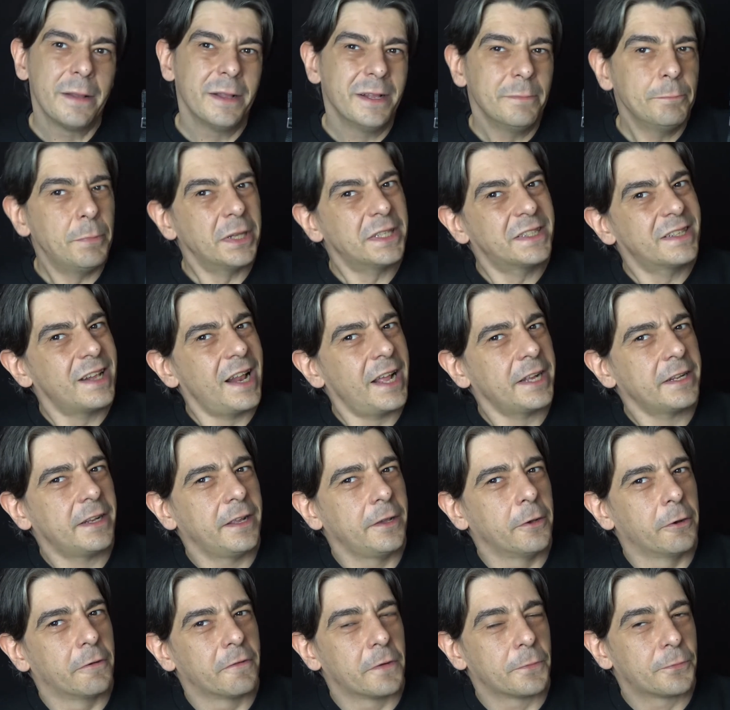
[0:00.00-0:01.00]
but slightly
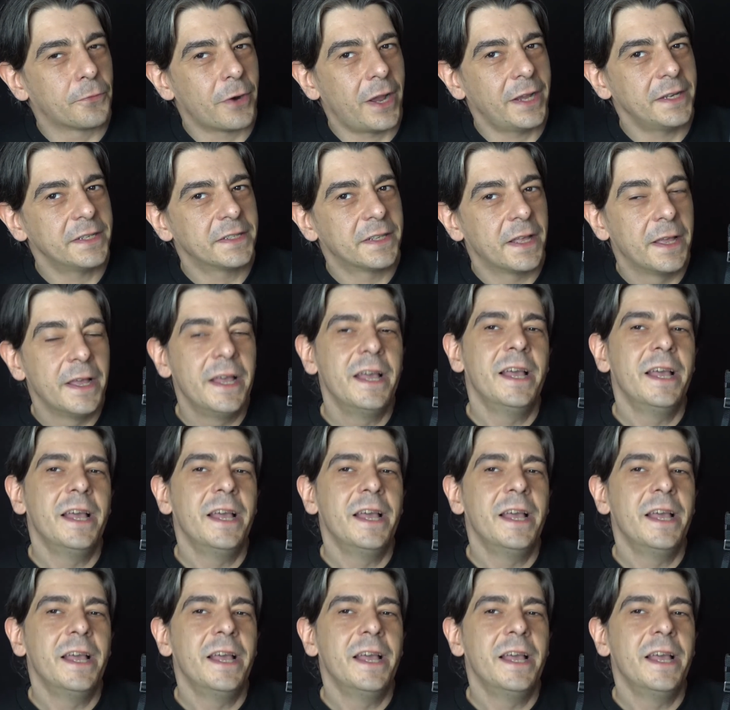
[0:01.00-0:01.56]
overpriced.